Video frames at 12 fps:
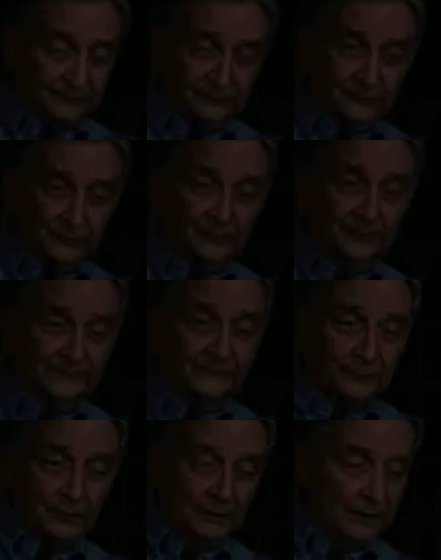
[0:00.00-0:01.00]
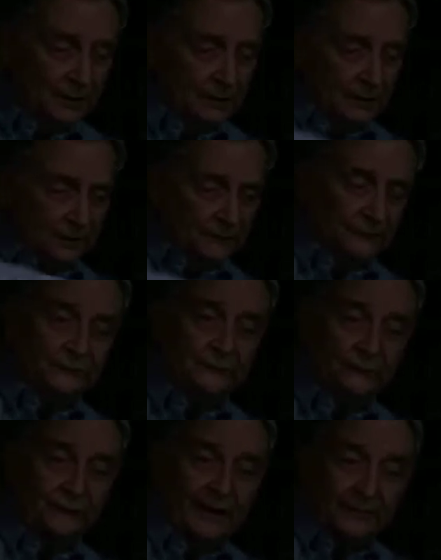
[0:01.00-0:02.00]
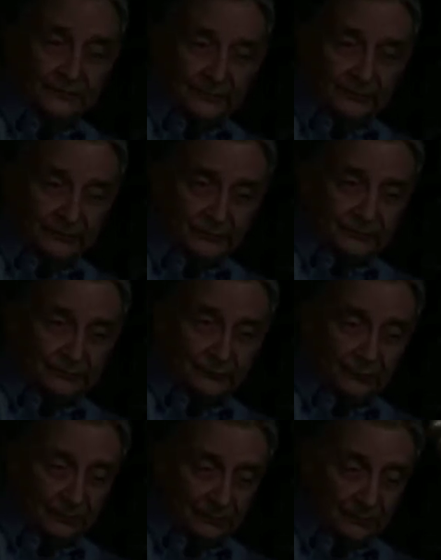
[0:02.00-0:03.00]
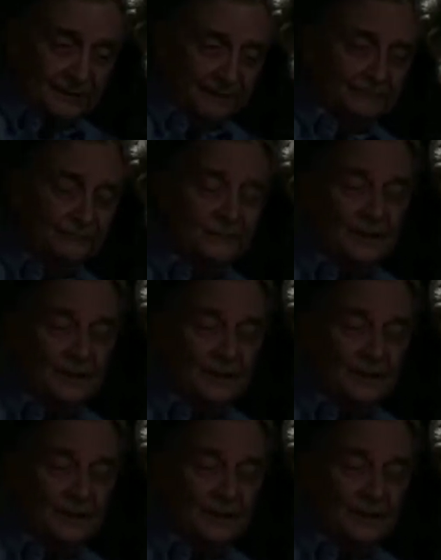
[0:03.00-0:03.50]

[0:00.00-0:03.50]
the German for the surrounding sensory world. Okay.